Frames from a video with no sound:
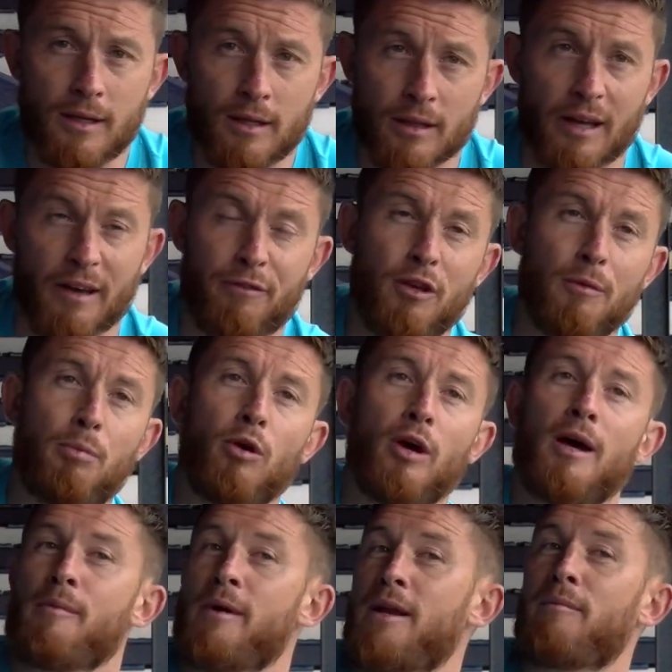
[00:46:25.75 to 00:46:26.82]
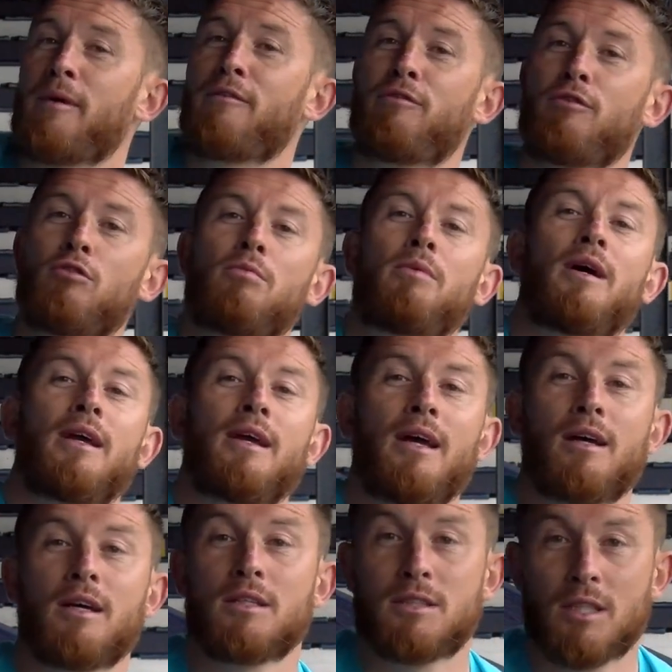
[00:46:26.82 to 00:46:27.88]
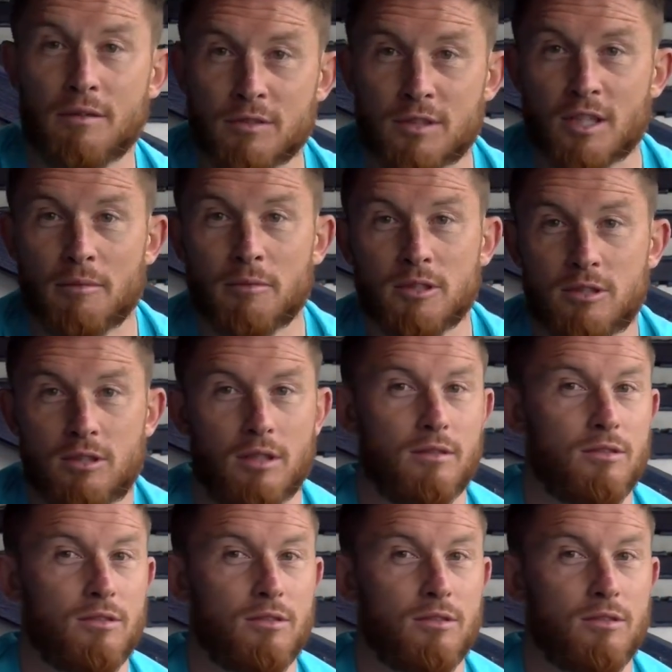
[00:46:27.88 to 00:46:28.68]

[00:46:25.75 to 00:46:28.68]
Like, if you put him in a midfield with a guy like Stephen Simmons,